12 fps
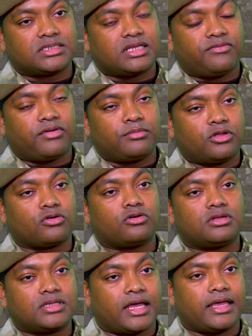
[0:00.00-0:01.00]
to myself, I'm not
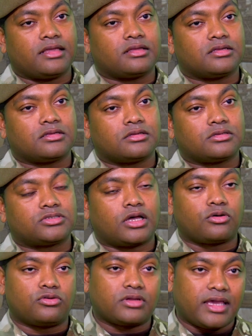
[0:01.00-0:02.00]
going to die,
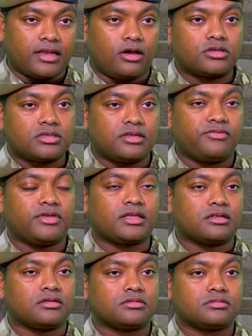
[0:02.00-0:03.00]
so I'm going to get out of the
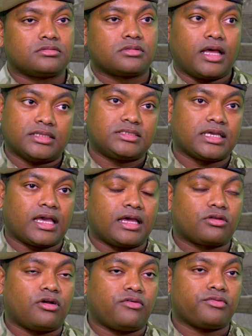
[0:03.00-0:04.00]
vehicle and take
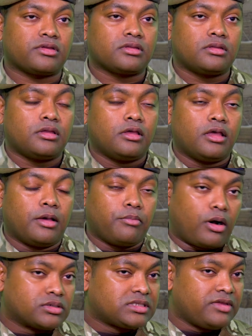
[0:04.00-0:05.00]
hard cover.
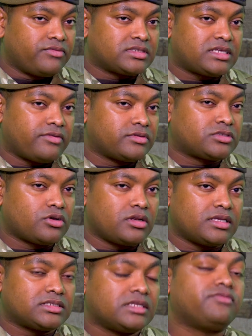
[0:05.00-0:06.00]
But I was leaving 7
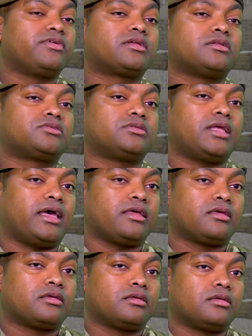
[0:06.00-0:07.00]
soldiers in the vehicle to
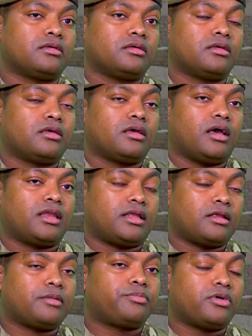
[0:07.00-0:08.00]
die.
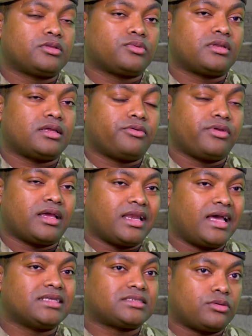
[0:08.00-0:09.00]
And at that point, when I
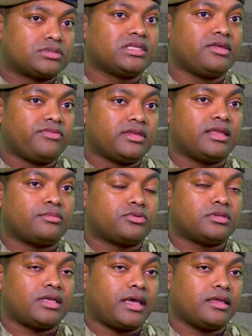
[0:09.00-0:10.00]
realized I was leaving
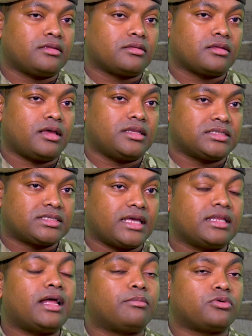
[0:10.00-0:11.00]
them to die, I
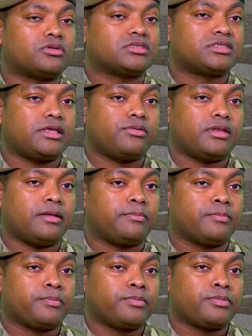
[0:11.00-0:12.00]
decided I'm going to stay with them.